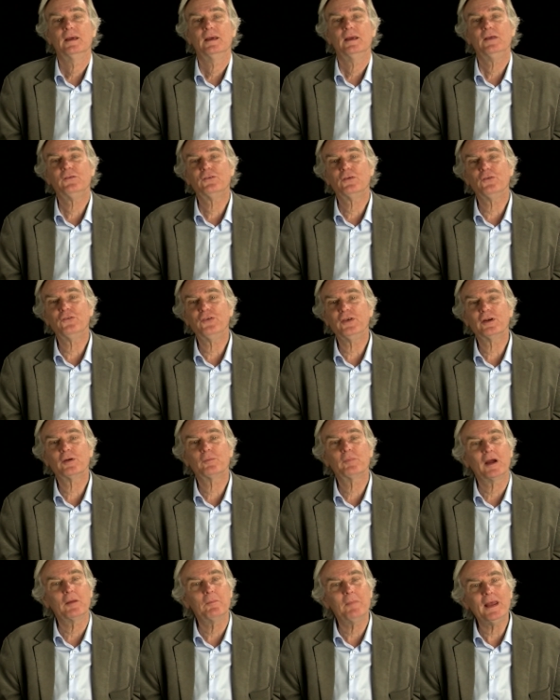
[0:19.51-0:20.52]
is
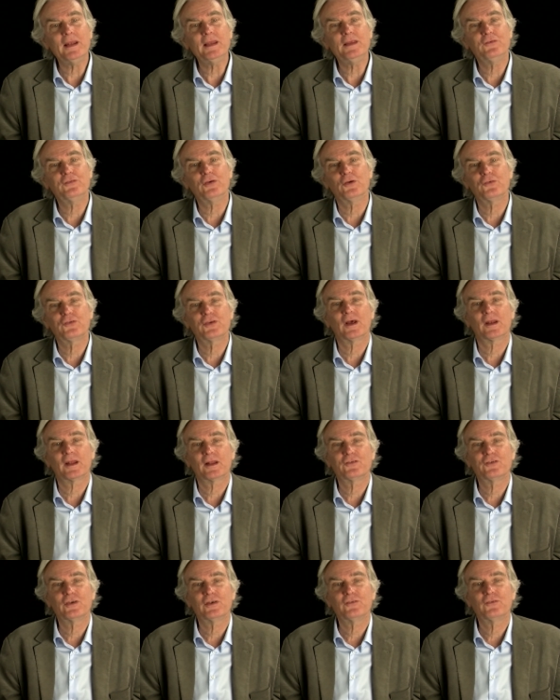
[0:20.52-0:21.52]
considered by many
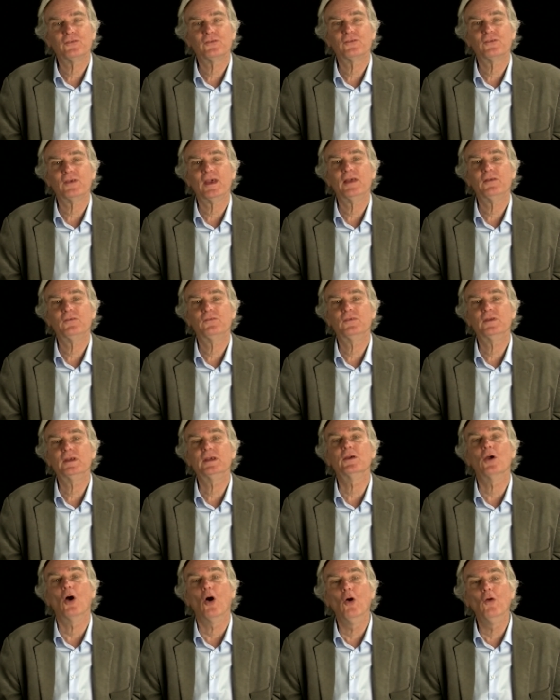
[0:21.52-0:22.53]
sociologists as
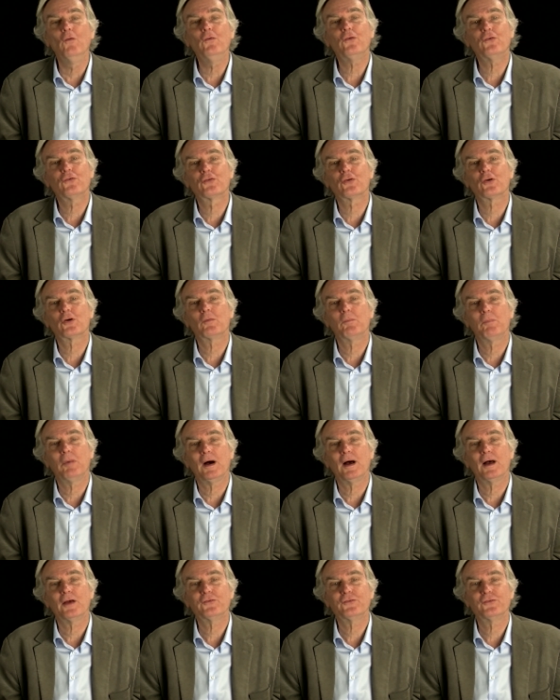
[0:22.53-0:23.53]
the
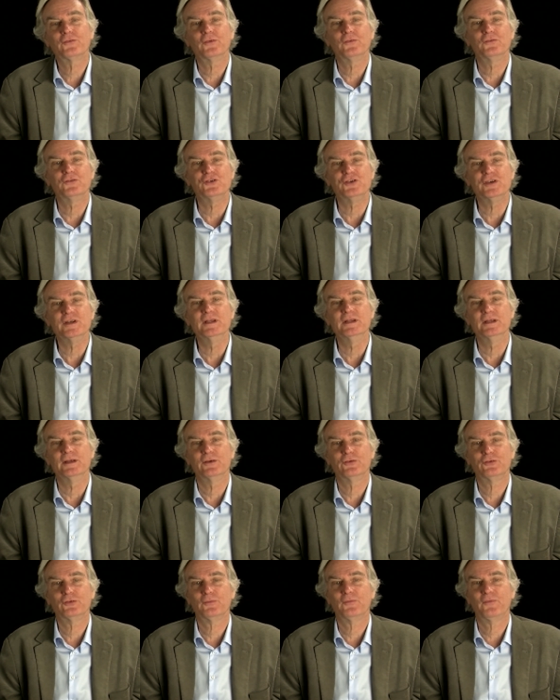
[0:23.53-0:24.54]
unsurpassed
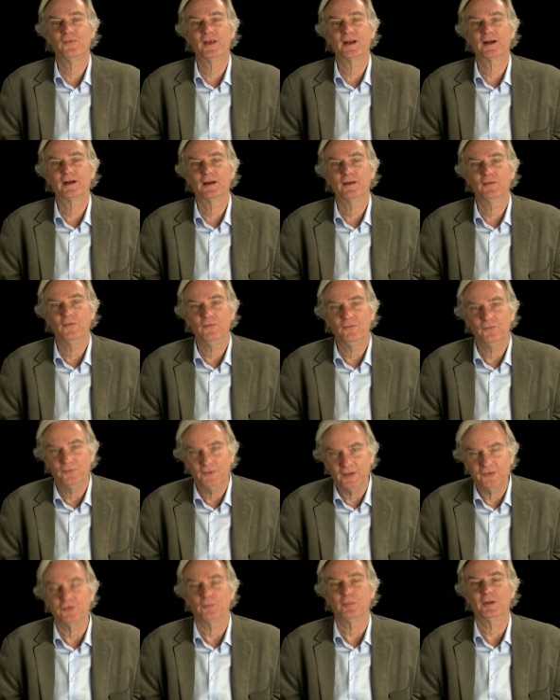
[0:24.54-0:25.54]
genius of their
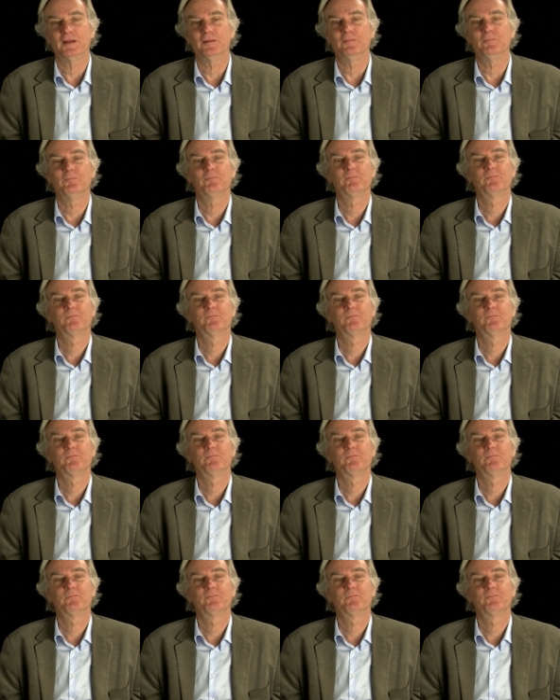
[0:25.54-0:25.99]
discipline.